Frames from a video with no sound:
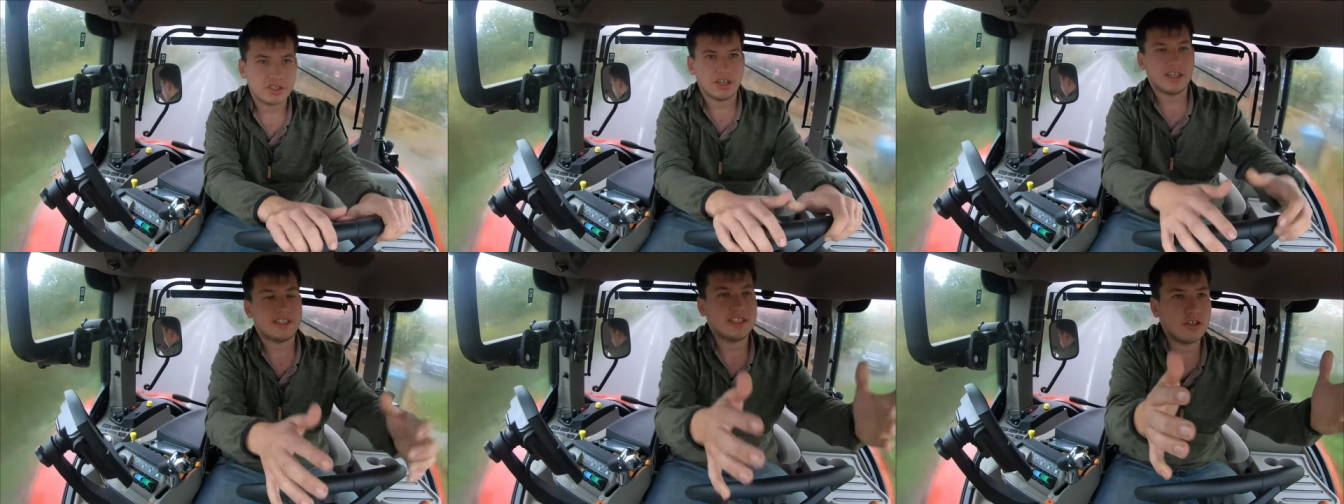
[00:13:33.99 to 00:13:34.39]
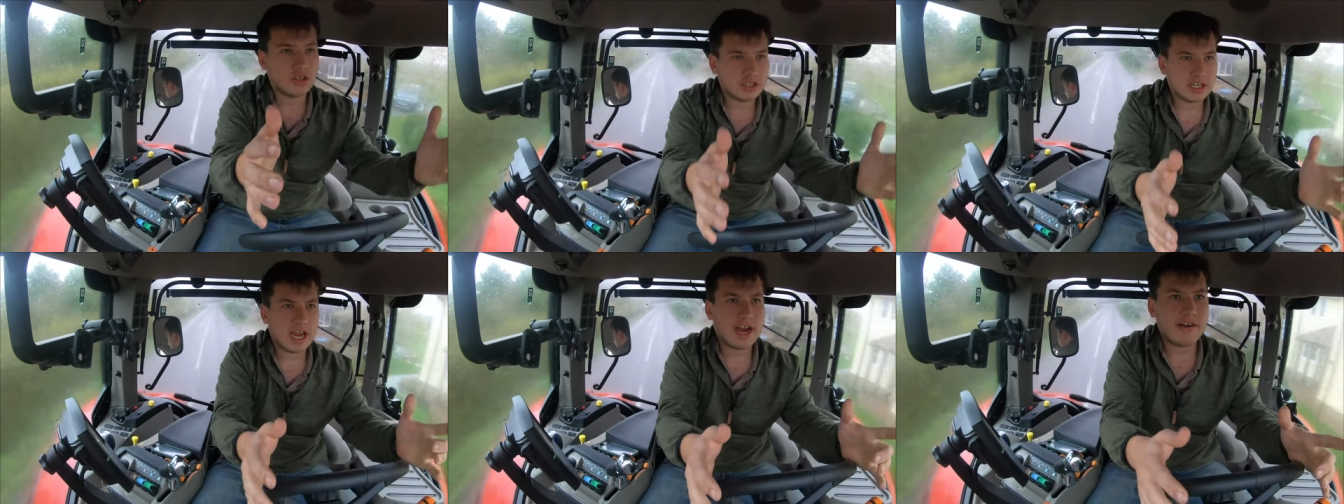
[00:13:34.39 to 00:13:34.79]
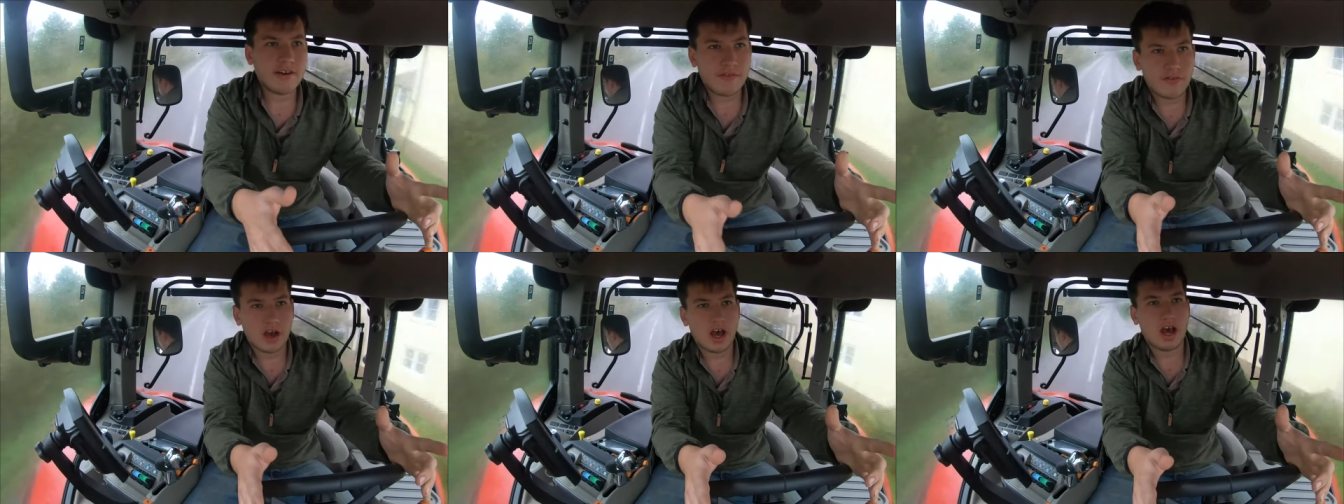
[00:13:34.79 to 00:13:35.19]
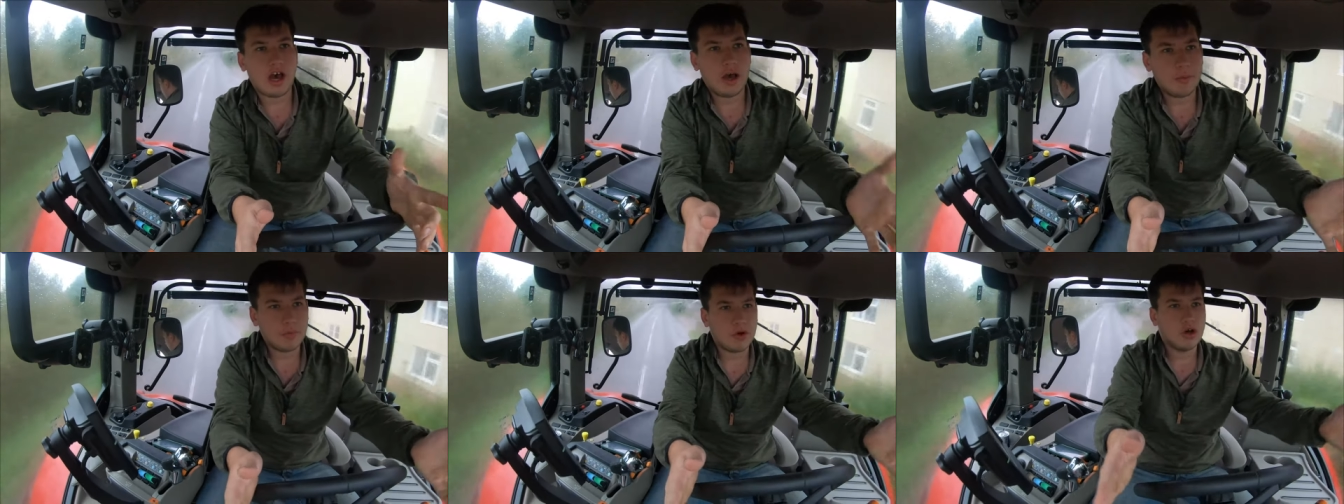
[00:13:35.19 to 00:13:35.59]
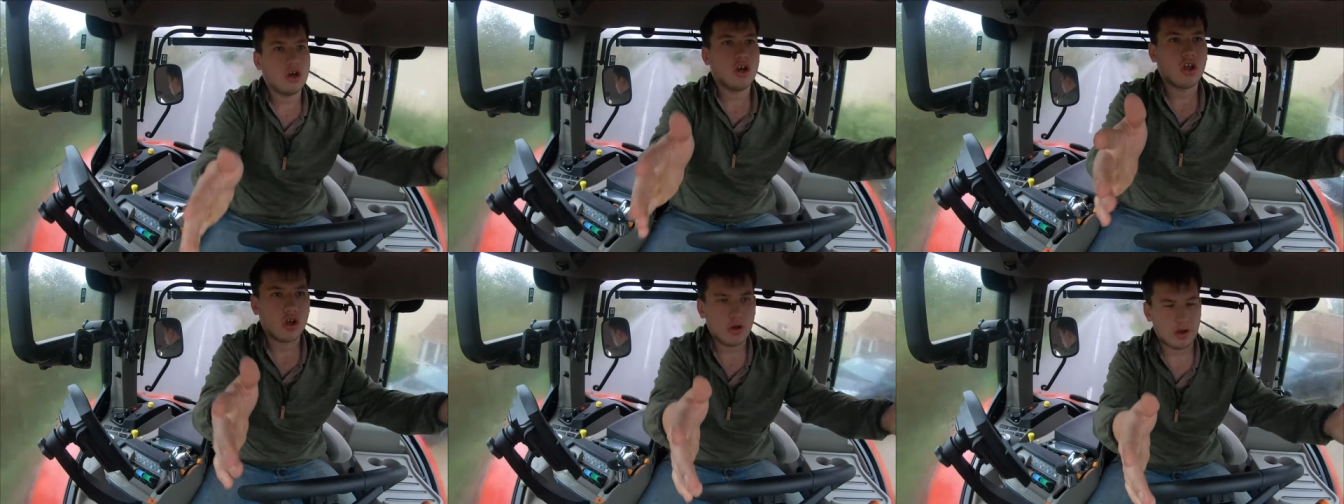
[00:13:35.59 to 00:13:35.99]
So let's say your dairy farm,
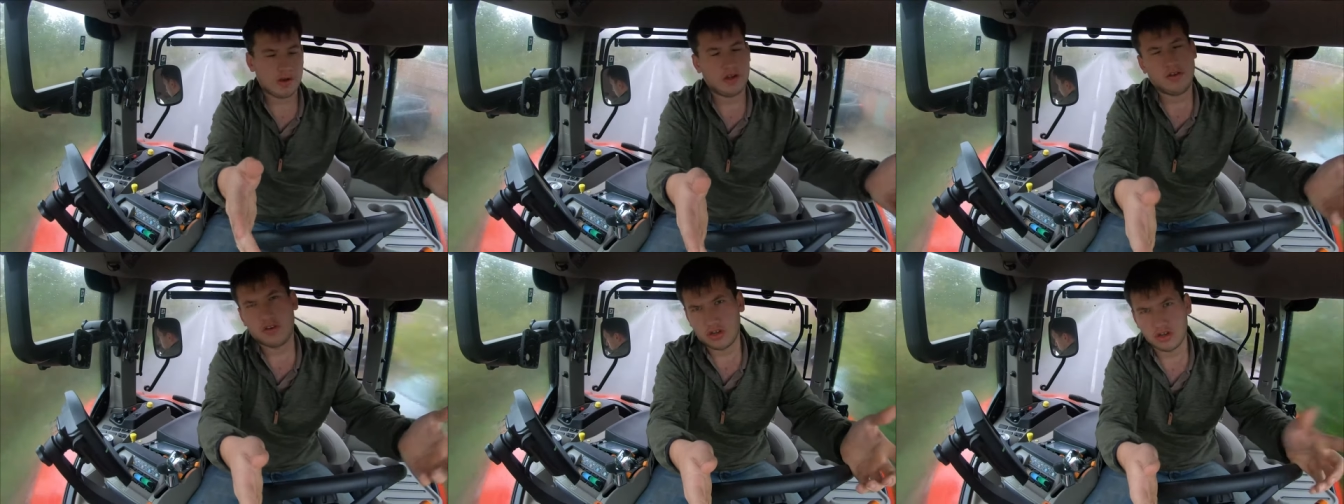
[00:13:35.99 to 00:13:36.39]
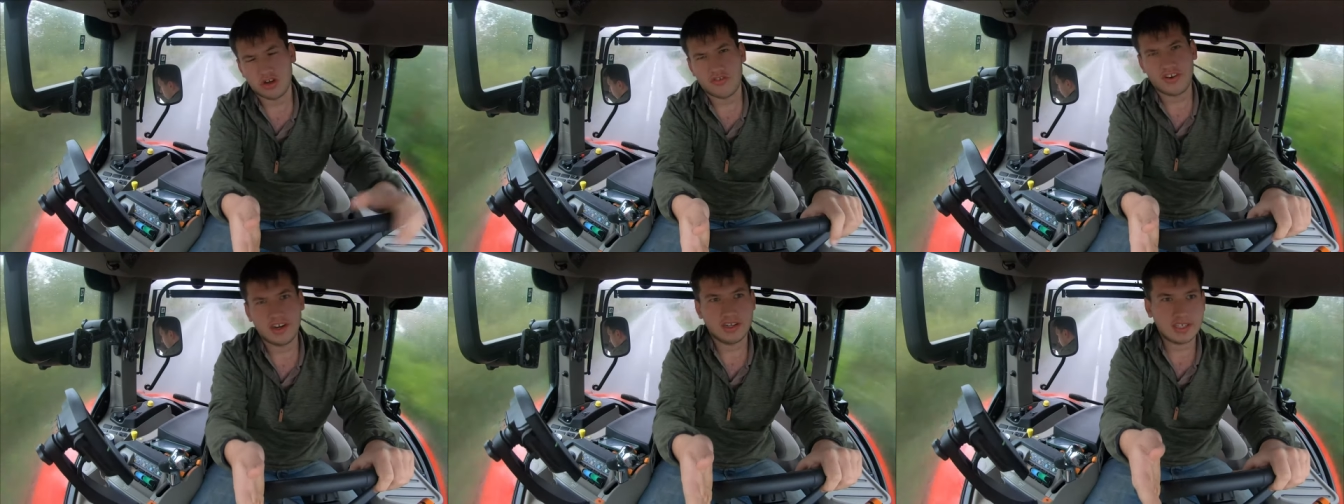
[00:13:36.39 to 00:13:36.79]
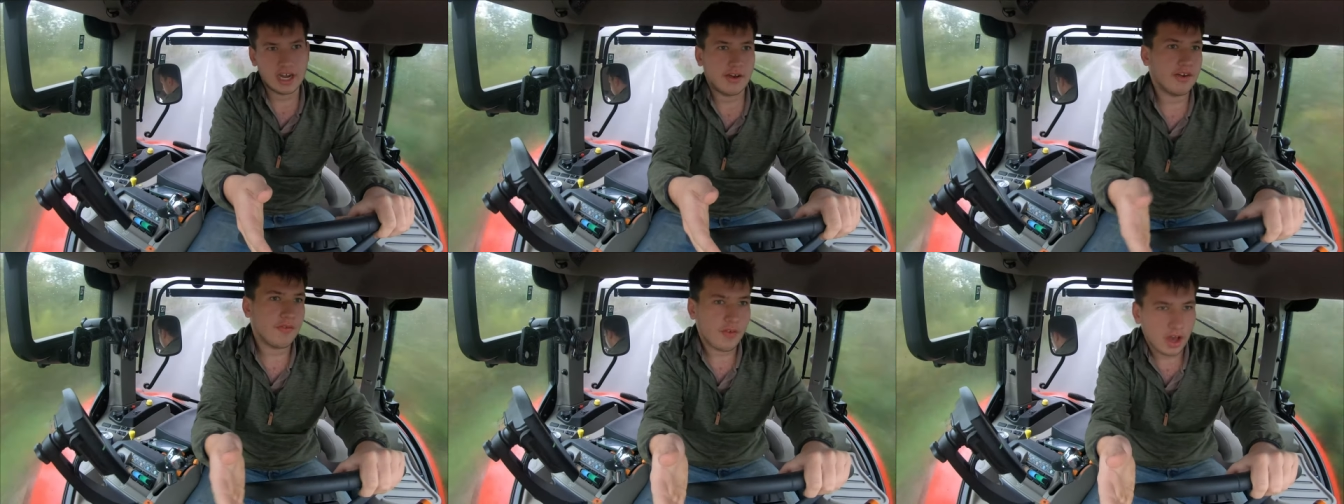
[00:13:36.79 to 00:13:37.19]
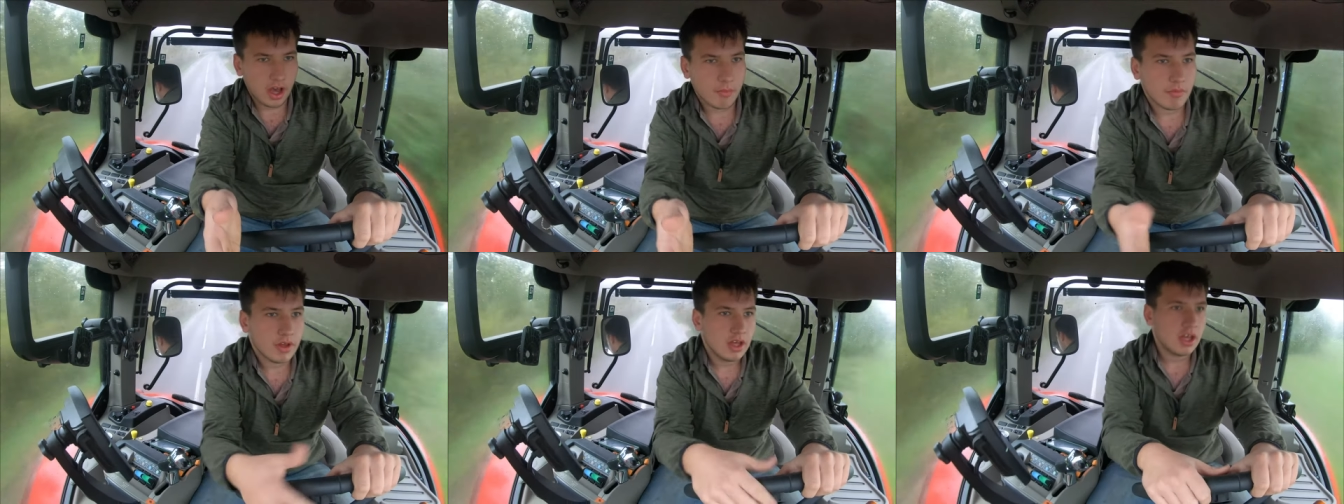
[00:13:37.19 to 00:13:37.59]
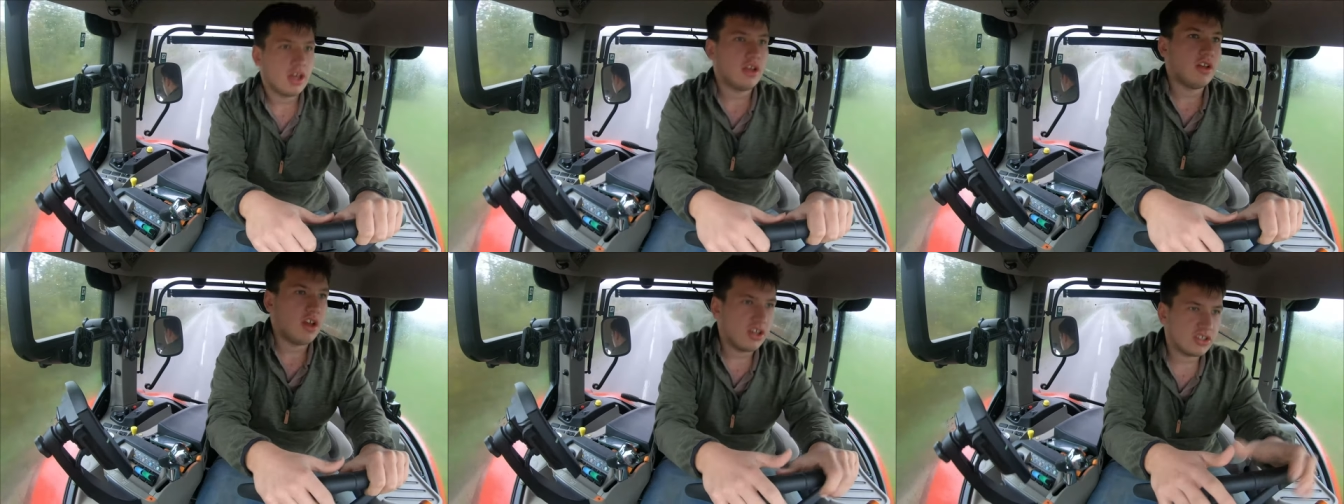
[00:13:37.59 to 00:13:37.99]
well, not really a dairy farm,
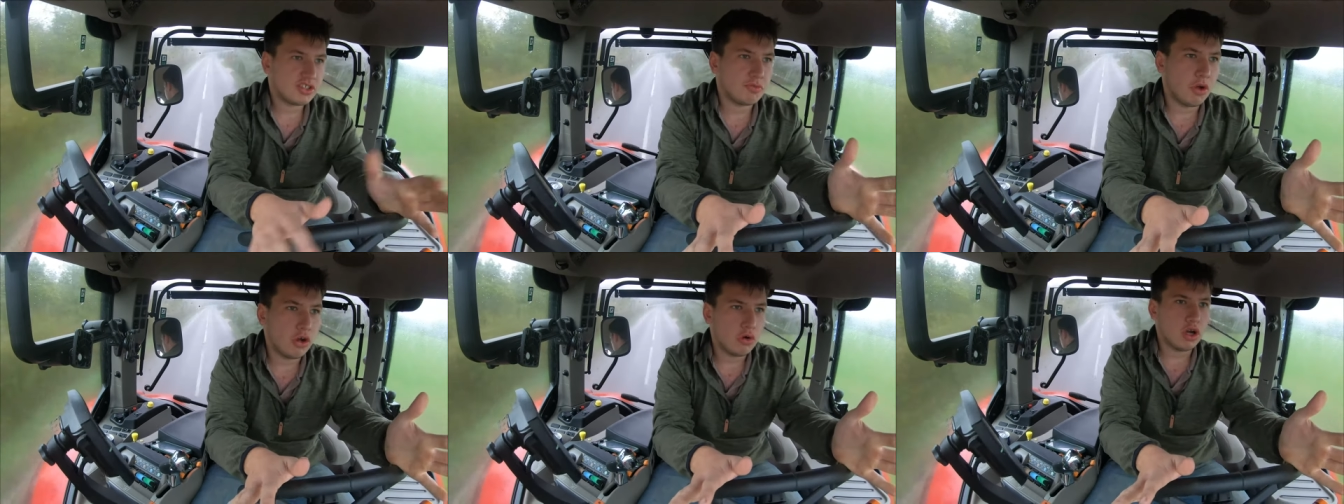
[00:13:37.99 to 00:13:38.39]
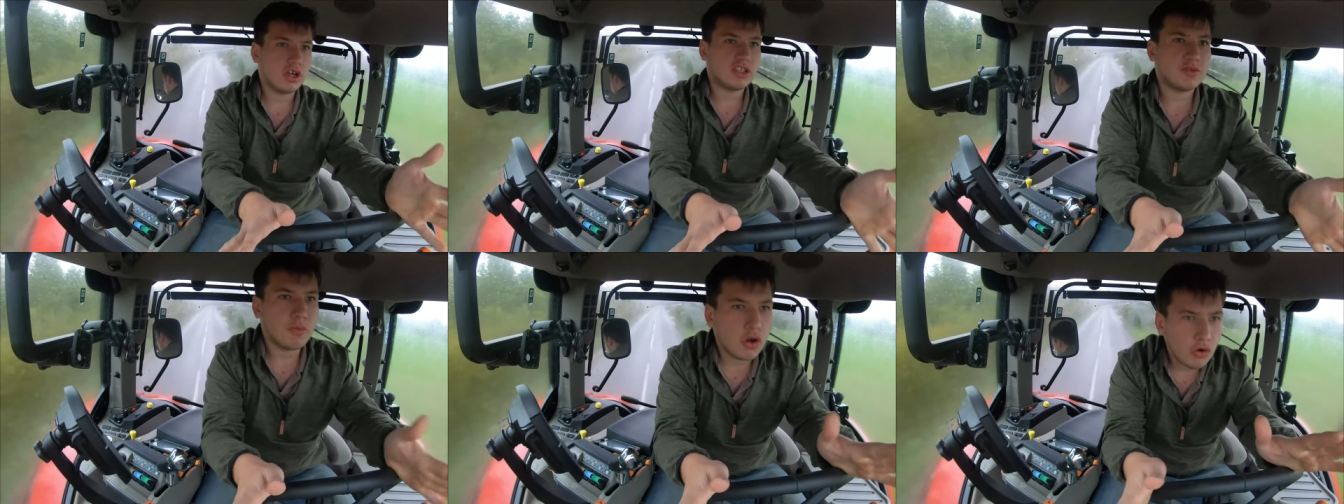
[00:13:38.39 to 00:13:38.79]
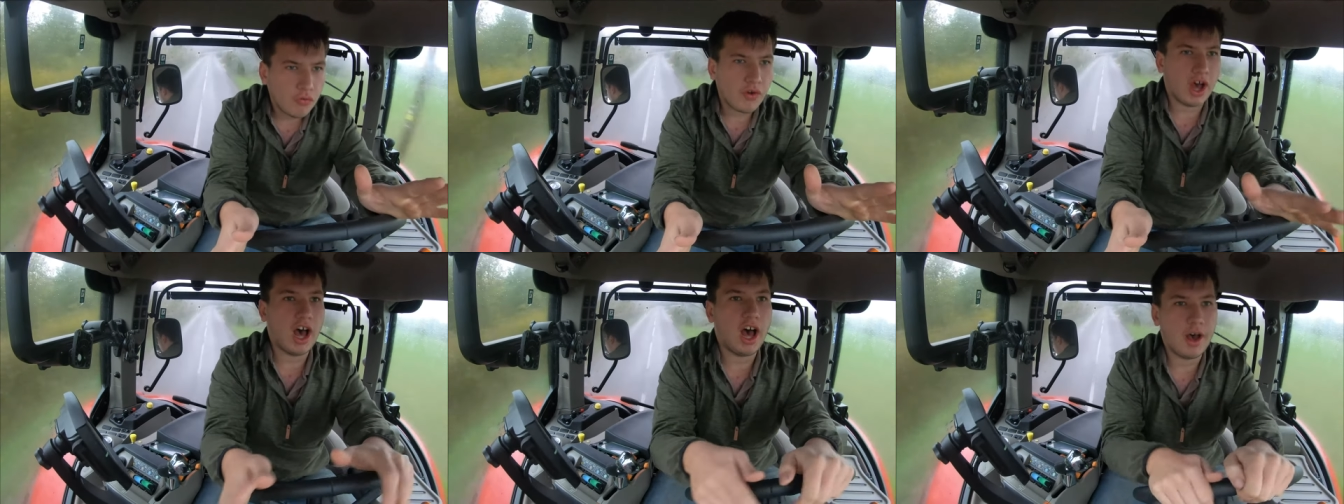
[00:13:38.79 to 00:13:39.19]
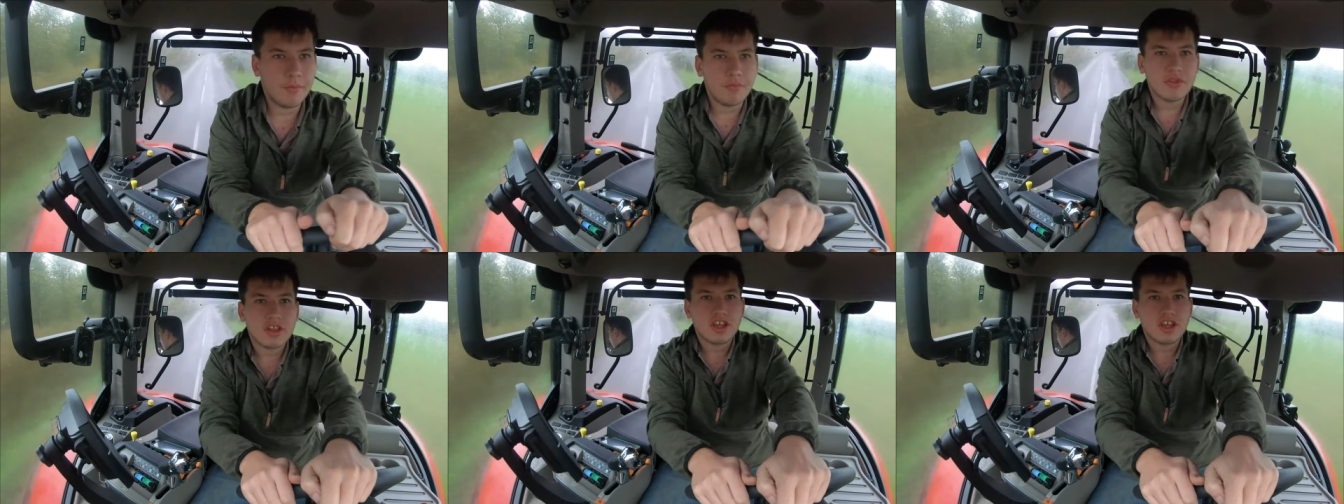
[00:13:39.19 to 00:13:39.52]
a small a small farm,